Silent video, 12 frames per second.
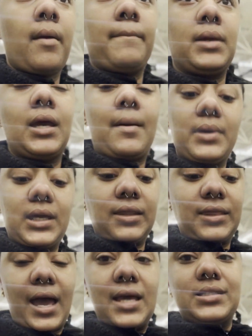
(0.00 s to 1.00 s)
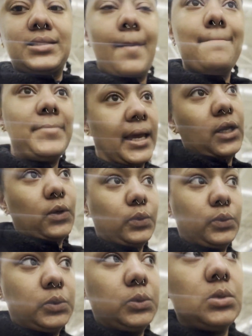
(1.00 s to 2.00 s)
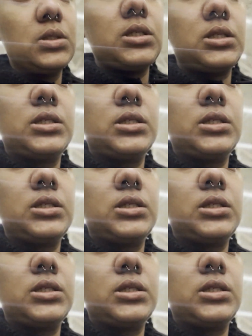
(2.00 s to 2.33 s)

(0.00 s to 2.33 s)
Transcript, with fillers: But yeah, I'm gonna get that and some bagels.